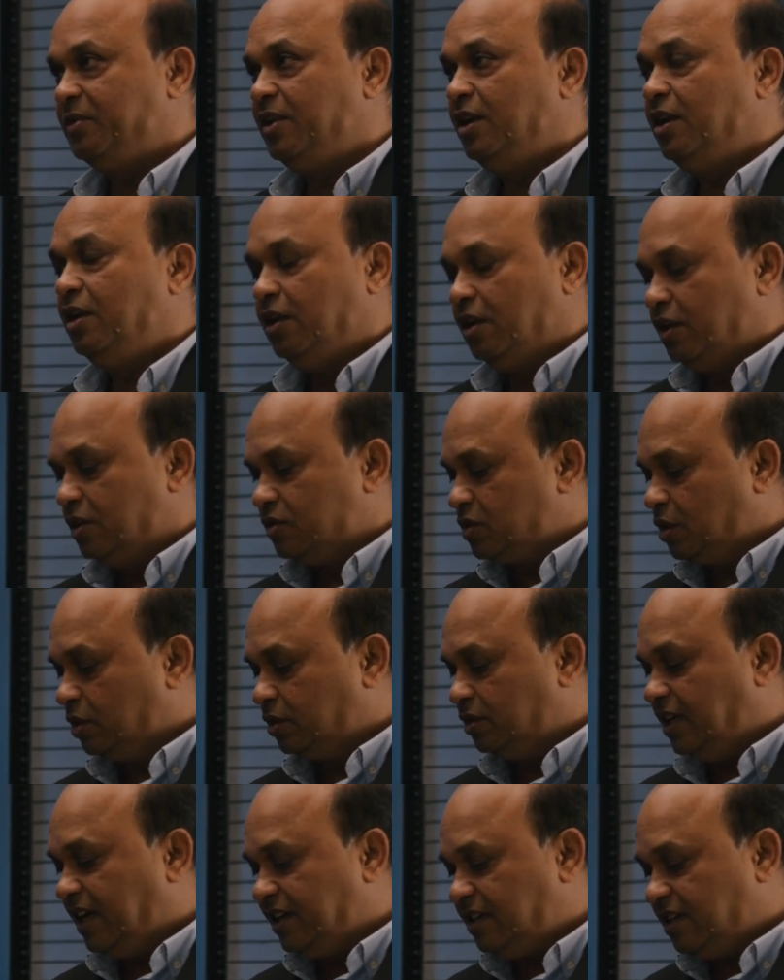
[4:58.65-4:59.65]
Right. So
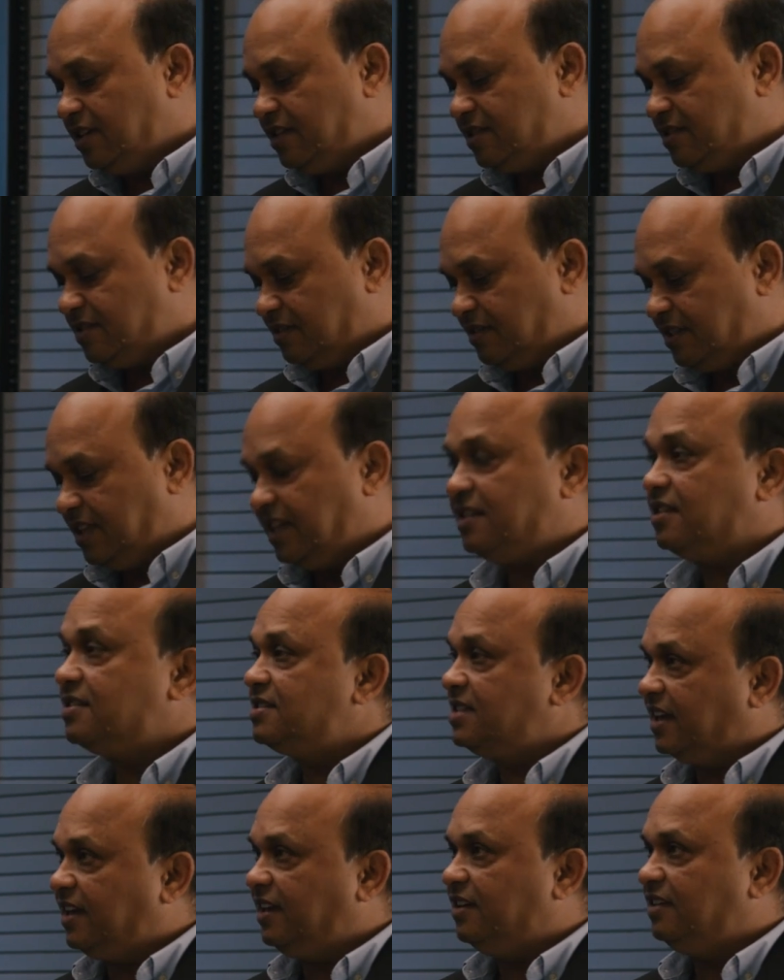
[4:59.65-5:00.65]
that is that
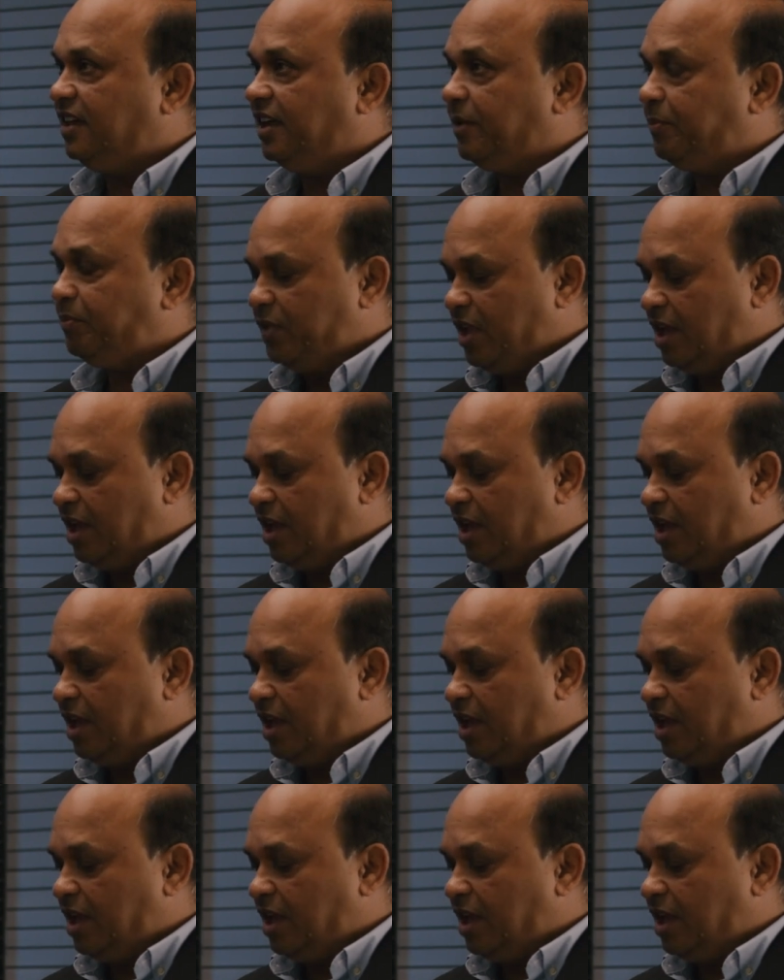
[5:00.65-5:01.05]
second thing.